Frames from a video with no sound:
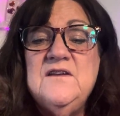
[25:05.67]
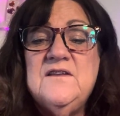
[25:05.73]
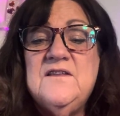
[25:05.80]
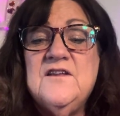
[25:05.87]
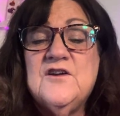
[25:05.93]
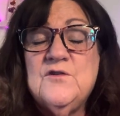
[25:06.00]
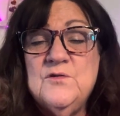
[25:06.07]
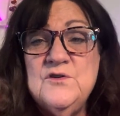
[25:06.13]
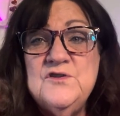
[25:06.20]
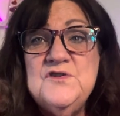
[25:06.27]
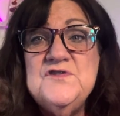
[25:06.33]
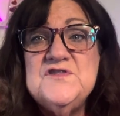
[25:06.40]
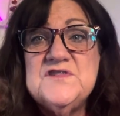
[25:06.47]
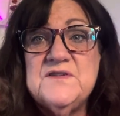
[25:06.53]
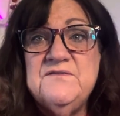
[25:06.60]
the
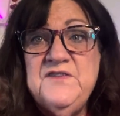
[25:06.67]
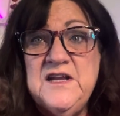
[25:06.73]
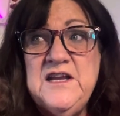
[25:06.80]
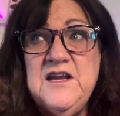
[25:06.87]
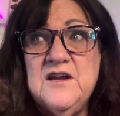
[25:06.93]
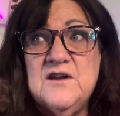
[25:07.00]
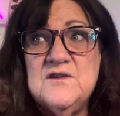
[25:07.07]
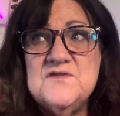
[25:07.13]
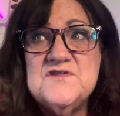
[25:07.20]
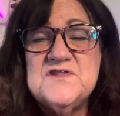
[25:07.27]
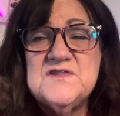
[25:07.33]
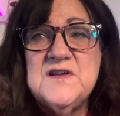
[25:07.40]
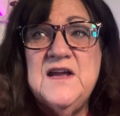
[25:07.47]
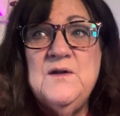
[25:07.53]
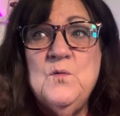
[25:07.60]
cruise
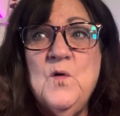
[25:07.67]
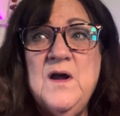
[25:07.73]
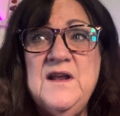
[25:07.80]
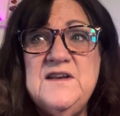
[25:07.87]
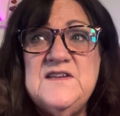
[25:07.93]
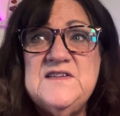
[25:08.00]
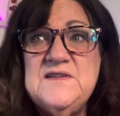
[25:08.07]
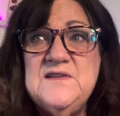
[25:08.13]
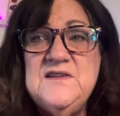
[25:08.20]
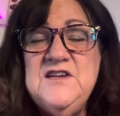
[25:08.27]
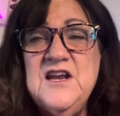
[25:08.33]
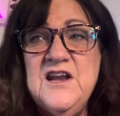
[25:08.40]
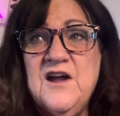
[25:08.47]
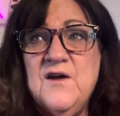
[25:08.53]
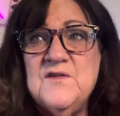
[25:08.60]
videos, and what,
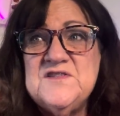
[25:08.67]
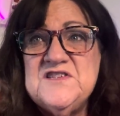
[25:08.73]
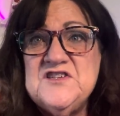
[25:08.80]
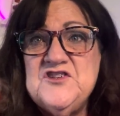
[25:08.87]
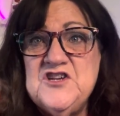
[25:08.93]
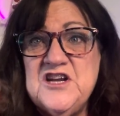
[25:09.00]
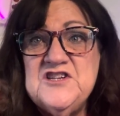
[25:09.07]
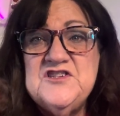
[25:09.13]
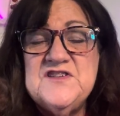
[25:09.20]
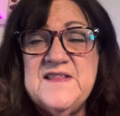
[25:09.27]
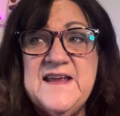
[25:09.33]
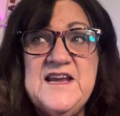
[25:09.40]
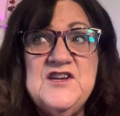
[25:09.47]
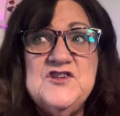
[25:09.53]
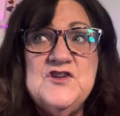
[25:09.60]
suggest
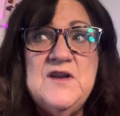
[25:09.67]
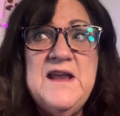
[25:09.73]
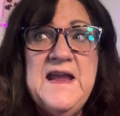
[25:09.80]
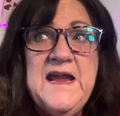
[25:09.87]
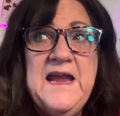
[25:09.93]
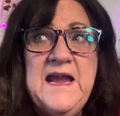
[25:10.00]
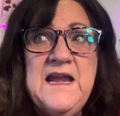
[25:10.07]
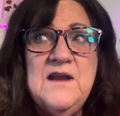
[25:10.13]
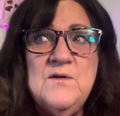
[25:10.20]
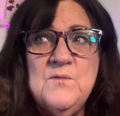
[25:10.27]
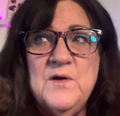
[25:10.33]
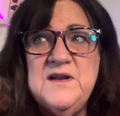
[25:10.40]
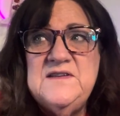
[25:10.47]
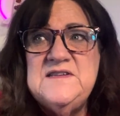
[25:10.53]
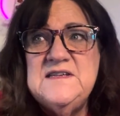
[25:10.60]
things you need and
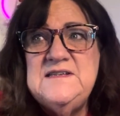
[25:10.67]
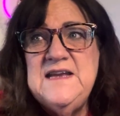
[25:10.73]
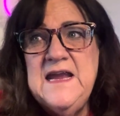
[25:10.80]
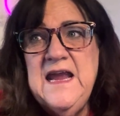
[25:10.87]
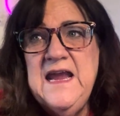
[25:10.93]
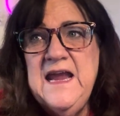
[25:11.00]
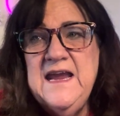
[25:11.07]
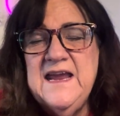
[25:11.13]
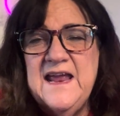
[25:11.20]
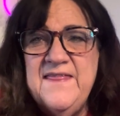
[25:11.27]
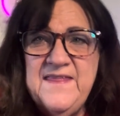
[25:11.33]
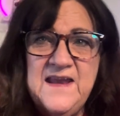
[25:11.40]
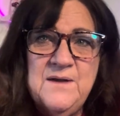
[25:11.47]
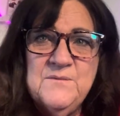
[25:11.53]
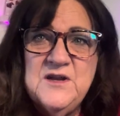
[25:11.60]
what to take. And
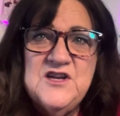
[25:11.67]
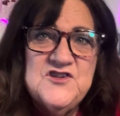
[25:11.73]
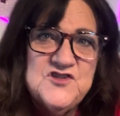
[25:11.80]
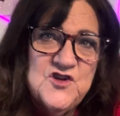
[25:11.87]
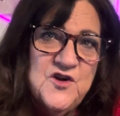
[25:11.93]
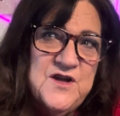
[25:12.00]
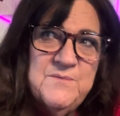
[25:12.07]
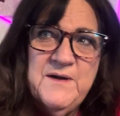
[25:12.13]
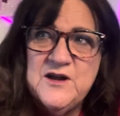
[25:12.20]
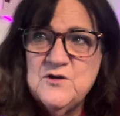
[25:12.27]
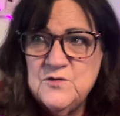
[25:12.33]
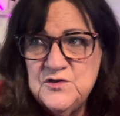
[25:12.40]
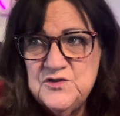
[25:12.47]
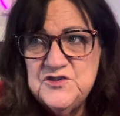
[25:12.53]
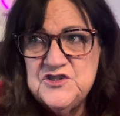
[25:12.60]
then I'm going to show you my
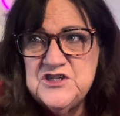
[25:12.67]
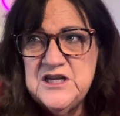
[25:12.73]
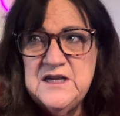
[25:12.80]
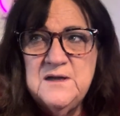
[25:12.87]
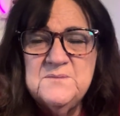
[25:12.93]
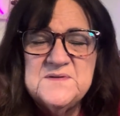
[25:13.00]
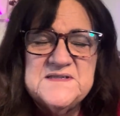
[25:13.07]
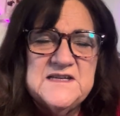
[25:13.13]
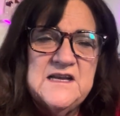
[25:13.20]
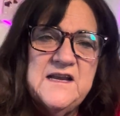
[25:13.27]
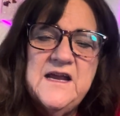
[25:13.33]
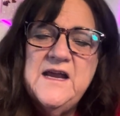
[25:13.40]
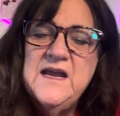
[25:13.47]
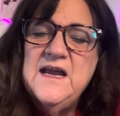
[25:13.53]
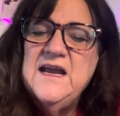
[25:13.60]
cruise ships, and
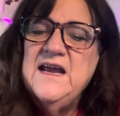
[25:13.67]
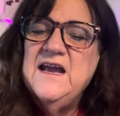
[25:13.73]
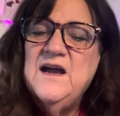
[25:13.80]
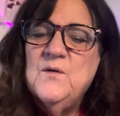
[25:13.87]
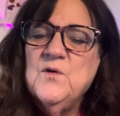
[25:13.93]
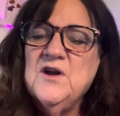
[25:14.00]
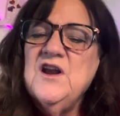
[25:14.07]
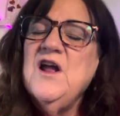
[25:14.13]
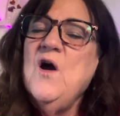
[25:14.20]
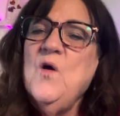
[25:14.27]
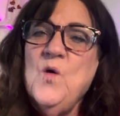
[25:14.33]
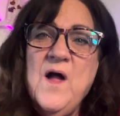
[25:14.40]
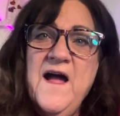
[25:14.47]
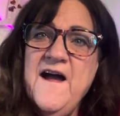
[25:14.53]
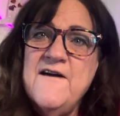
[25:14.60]
we're going
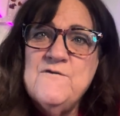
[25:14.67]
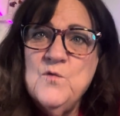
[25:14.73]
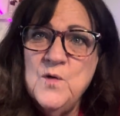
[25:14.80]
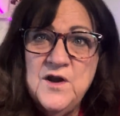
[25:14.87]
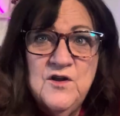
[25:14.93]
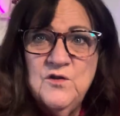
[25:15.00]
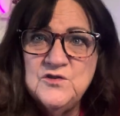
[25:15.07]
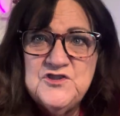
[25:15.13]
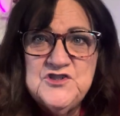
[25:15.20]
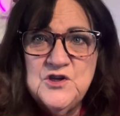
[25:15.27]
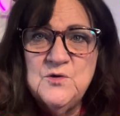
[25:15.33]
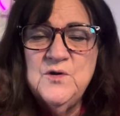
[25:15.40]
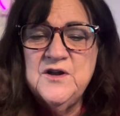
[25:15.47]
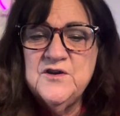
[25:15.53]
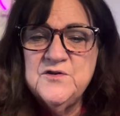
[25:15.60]
to have one whole
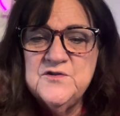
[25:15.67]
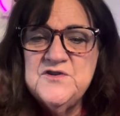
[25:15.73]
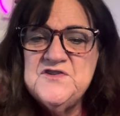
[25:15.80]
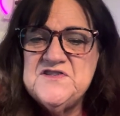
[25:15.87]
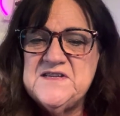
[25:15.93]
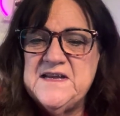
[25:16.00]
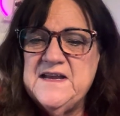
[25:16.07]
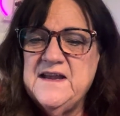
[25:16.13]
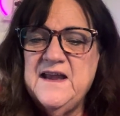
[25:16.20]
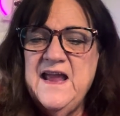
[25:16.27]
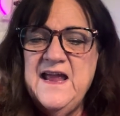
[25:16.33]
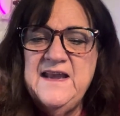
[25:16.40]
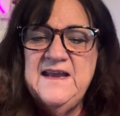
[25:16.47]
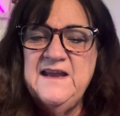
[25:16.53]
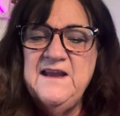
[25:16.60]
show on cruising.
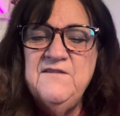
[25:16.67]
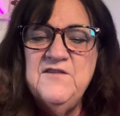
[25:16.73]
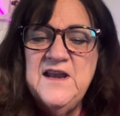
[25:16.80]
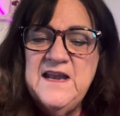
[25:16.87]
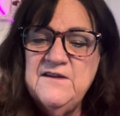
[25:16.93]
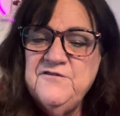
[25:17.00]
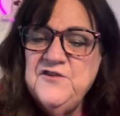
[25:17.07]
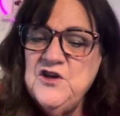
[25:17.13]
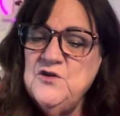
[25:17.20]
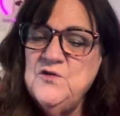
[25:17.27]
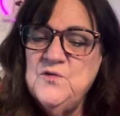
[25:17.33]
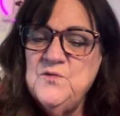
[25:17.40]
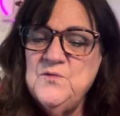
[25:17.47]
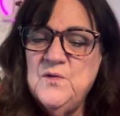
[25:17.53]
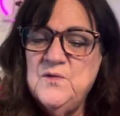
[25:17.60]
And even if
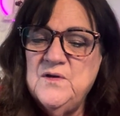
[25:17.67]
you